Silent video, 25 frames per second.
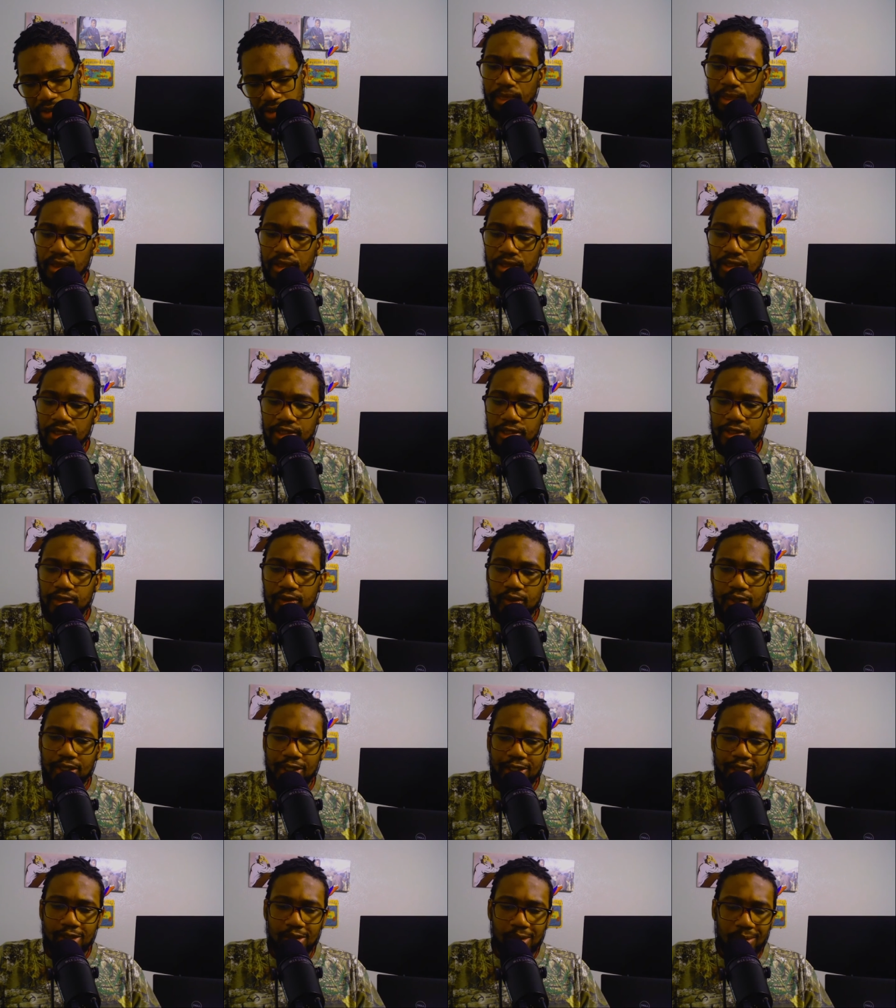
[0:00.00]
So it's
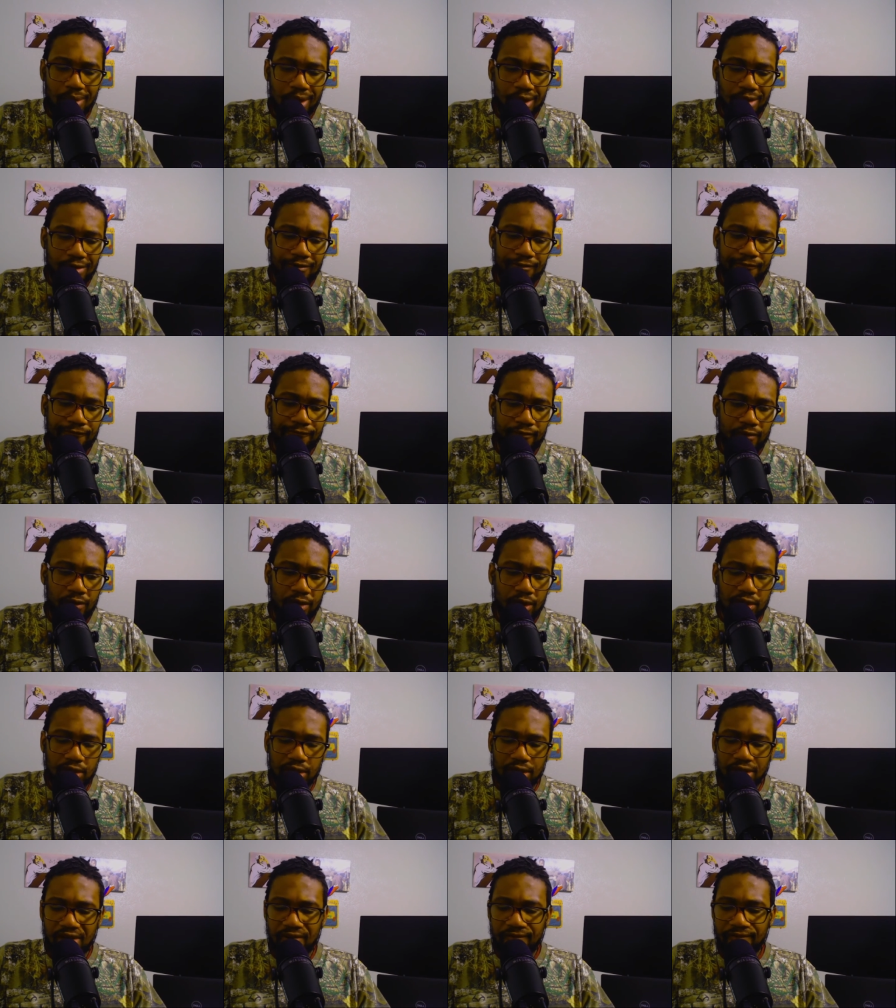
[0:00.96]
about
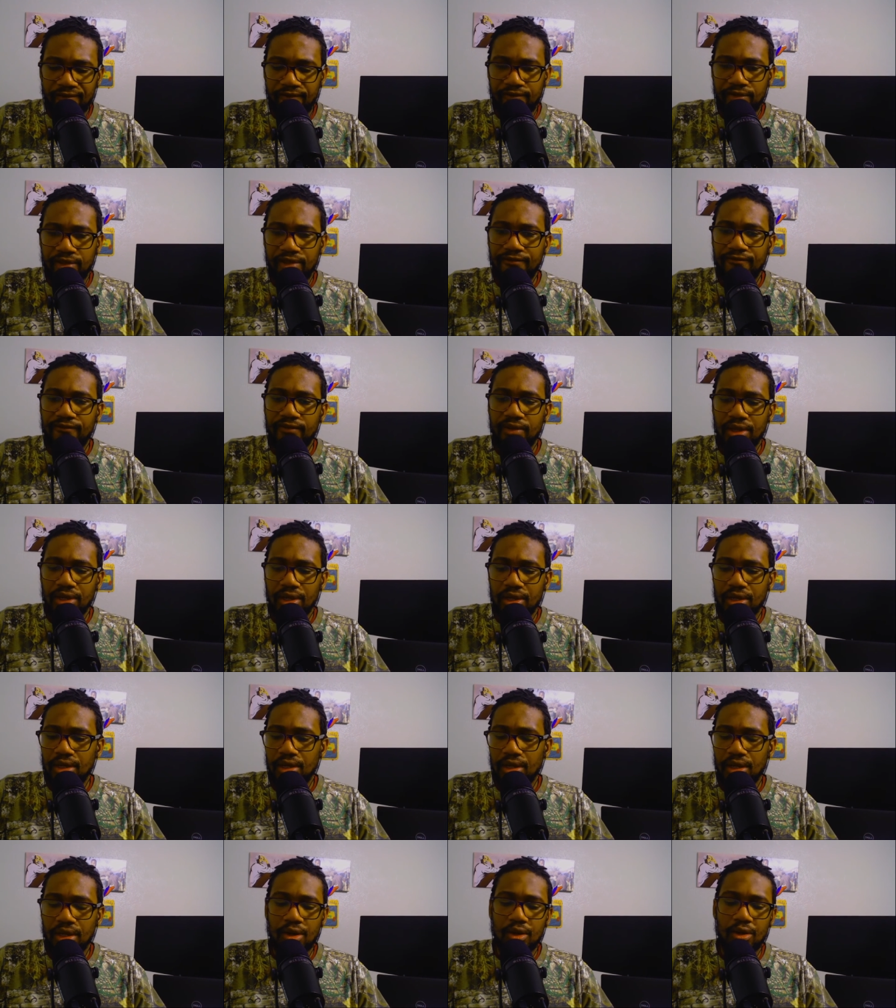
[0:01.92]
450 feet
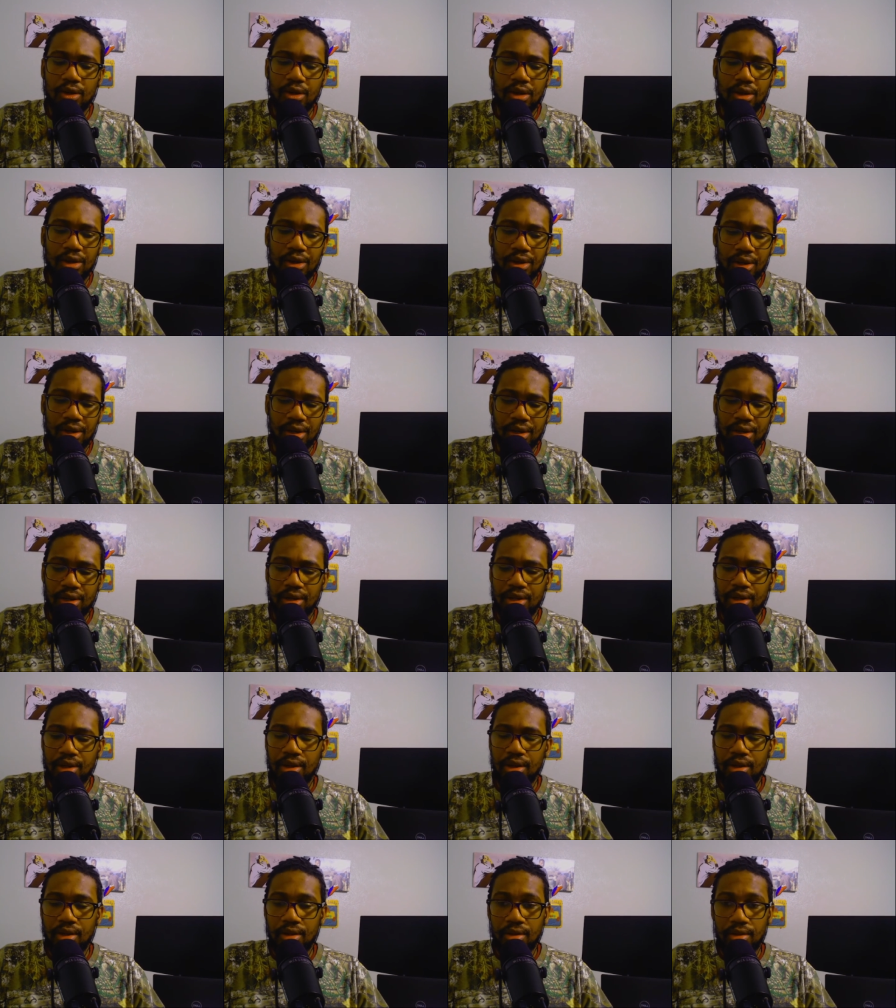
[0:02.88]
long.
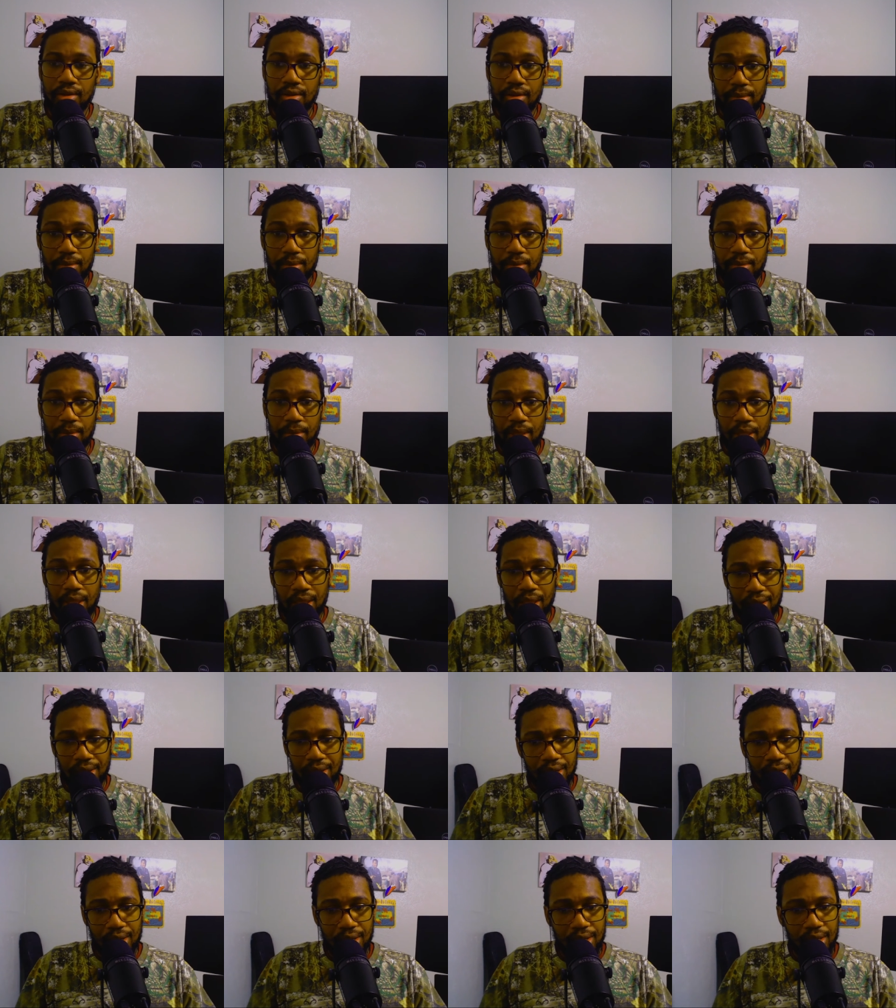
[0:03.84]
Man,